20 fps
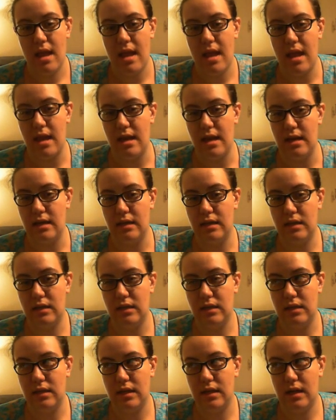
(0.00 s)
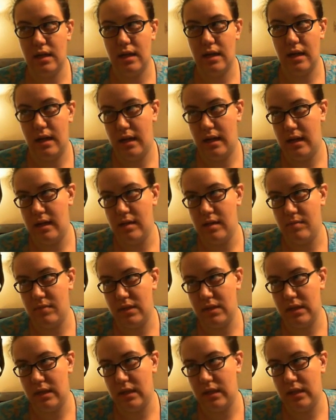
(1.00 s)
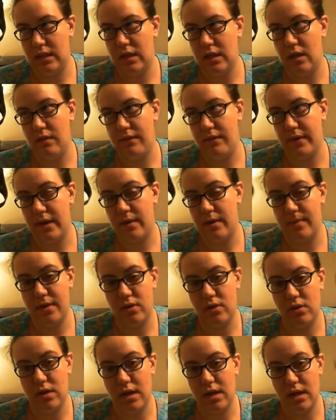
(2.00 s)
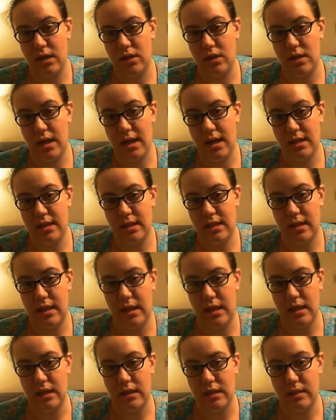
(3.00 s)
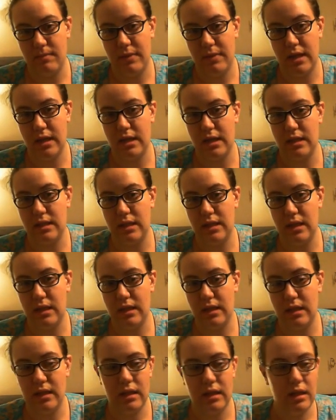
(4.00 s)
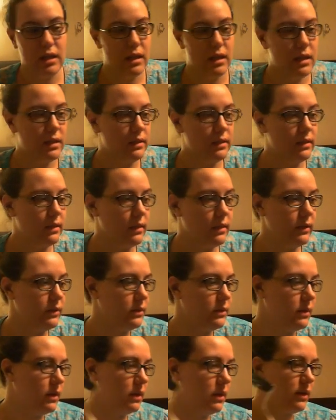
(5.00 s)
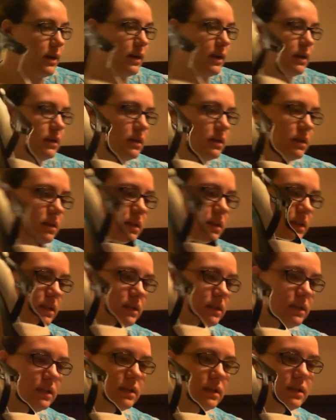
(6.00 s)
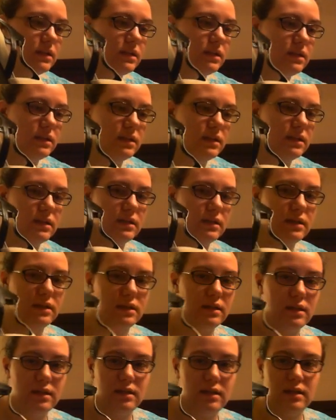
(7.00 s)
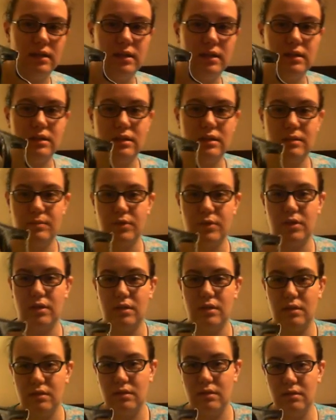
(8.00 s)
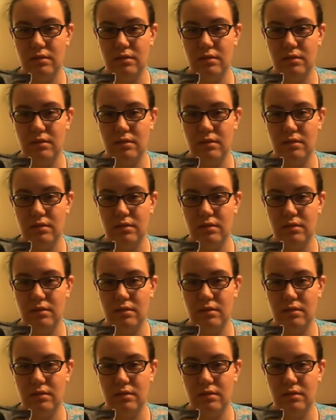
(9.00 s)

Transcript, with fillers: and I am slightly terrified about trying to dance in these because literally, okay, this is a book.